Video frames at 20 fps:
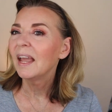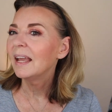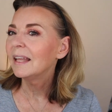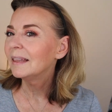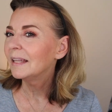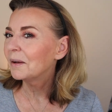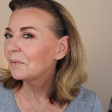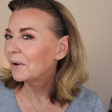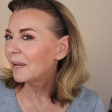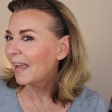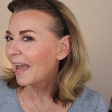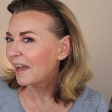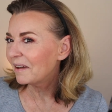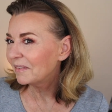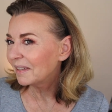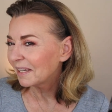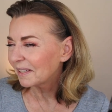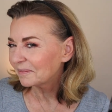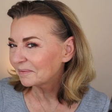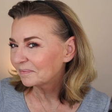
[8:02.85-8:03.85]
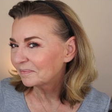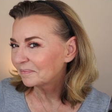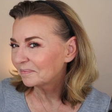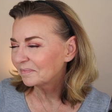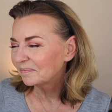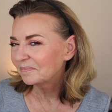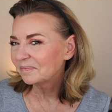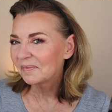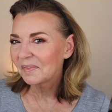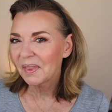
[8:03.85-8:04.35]
And there we have it.
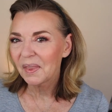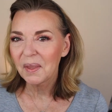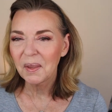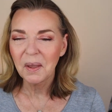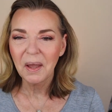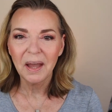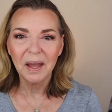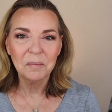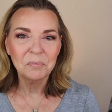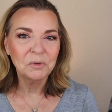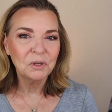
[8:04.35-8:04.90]
A